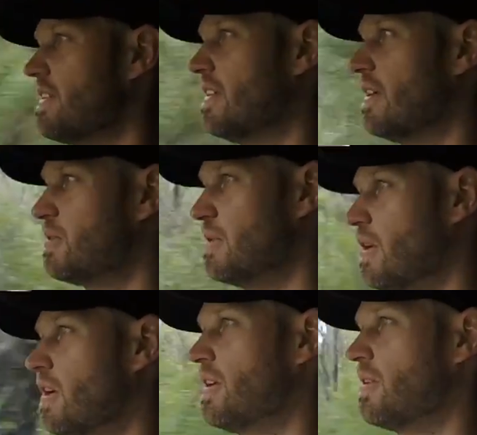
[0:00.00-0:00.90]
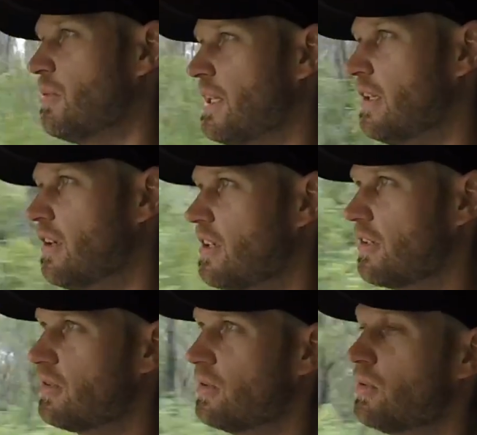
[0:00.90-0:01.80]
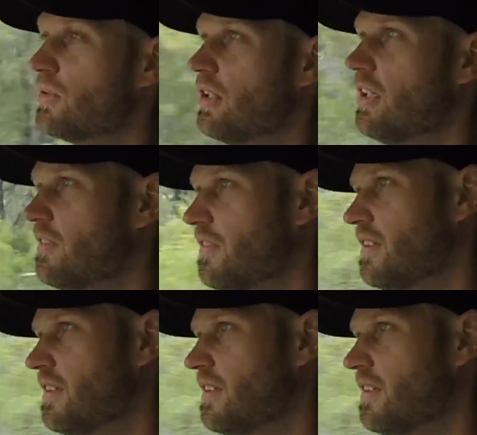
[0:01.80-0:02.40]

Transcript: so I was relying on a rear locker 2-wheel drive.